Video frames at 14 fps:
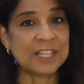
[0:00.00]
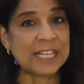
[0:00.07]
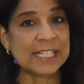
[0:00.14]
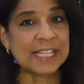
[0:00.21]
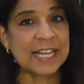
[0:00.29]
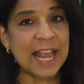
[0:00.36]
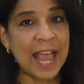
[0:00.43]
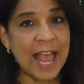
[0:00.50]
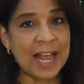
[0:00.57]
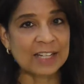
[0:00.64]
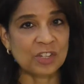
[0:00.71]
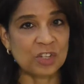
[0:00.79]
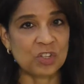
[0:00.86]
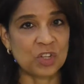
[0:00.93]
decent
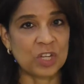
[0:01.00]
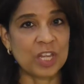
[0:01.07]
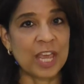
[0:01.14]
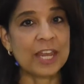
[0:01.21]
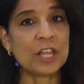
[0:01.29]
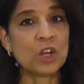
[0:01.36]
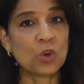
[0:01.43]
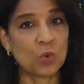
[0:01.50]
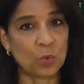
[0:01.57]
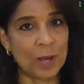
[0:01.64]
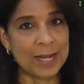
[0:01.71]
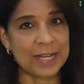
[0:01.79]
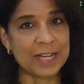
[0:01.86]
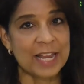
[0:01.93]
access to getting
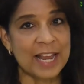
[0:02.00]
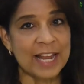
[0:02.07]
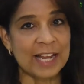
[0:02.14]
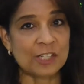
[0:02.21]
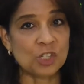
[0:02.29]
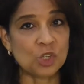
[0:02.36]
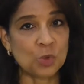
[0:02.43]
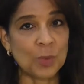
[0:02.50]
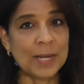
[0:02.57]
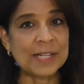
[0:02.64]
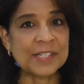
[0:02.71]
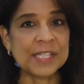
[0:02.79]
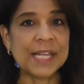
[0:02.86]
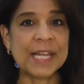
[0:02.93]
credit. It's
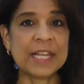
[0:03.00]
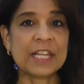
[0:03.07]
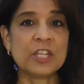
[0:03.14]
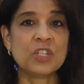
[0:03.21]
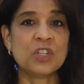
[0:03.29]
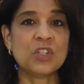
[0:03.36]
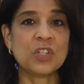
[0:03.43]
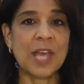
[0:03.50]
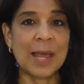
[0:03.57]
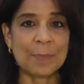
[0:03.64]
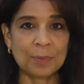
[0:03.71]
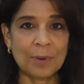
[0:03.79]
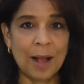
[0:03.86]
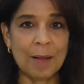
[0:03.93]
translating into
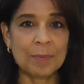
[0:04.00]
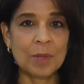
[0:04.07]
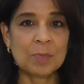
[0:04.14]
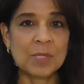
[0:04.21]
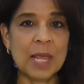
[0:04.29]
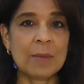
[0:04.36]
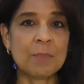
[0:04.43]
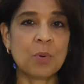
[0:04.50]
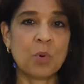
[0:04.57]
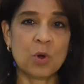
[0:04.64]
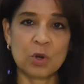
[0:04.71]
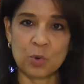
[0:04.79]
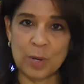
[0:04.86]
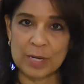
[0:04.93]
debt problems and
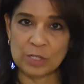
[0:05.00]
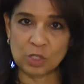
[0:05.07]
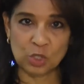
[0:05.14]
poor credit